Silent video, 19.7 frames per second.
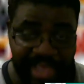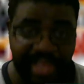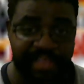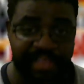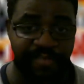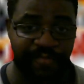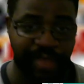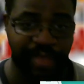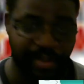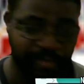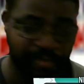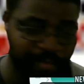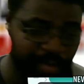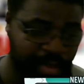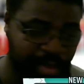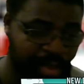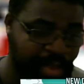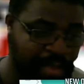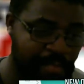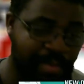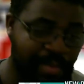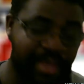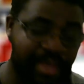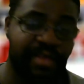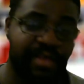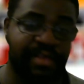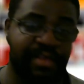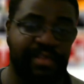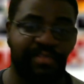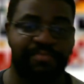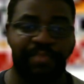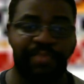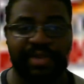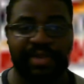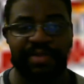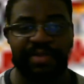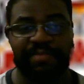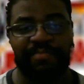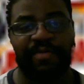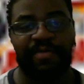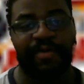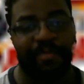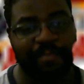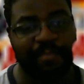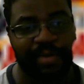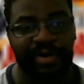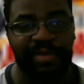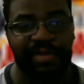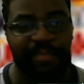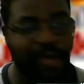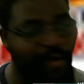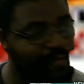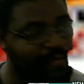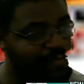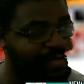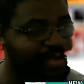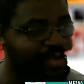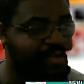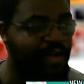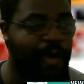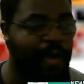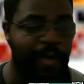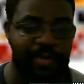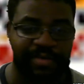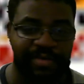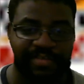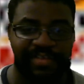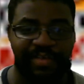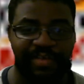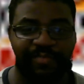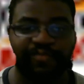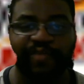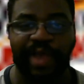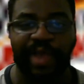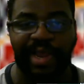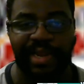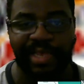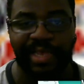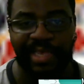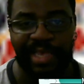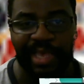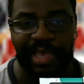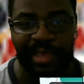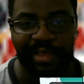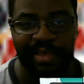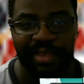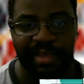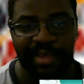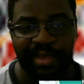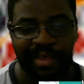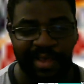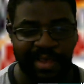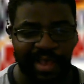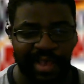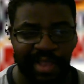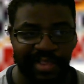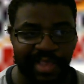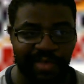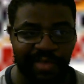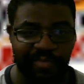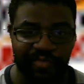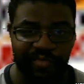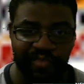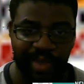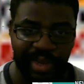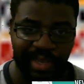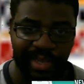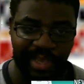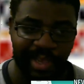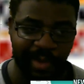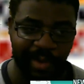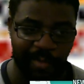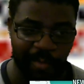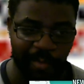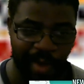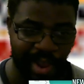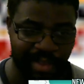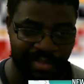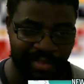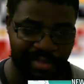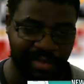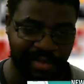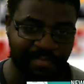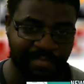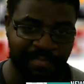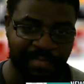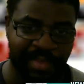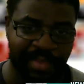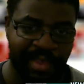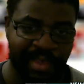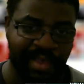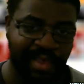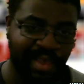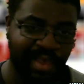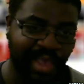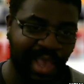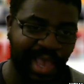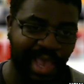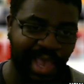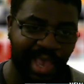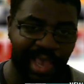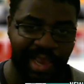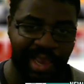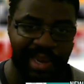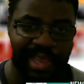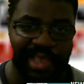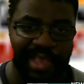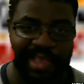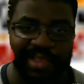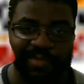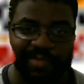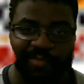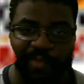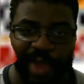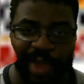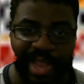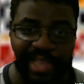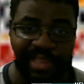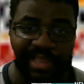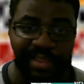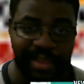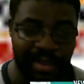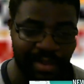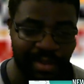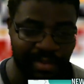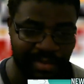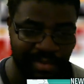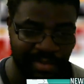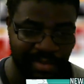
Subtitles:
the victory because Buddy Murphy called himself trying to kick. I think he was trying to kick Ray or something, and Ray dunked,